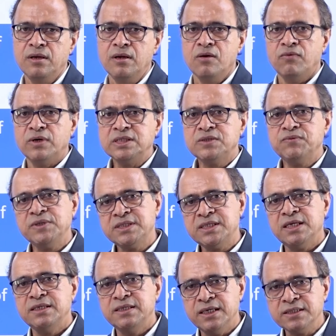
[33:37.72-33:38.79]
Once we
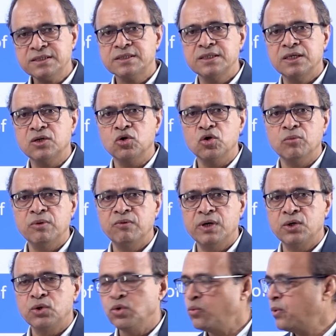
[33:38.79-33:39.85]
say yes, economy
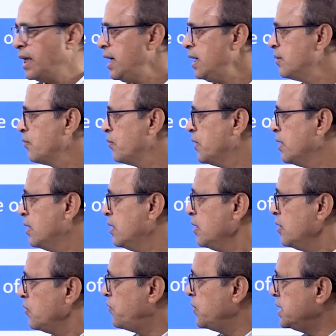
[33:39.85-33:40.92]
will do well,
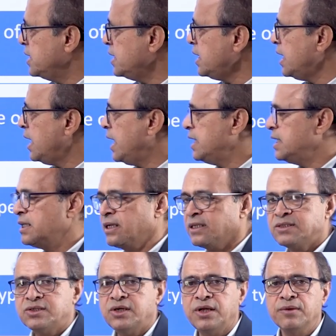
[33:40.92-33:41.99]
within an
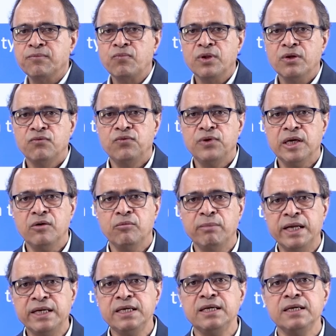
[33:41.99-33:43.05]
industry, we have
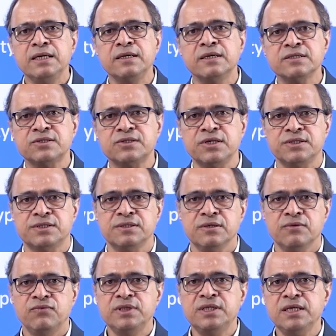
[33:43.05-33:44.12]
many industries.
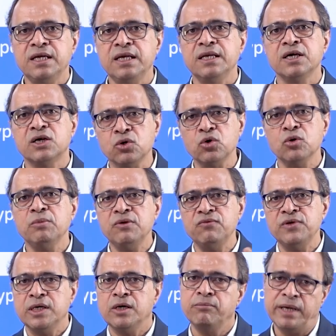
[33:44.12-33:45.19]
Within an economy,
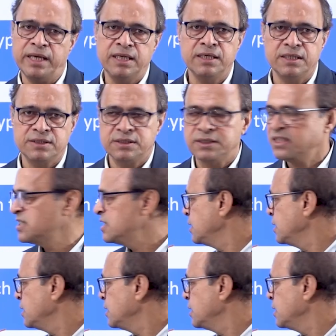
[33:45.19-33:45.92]
we have many industries.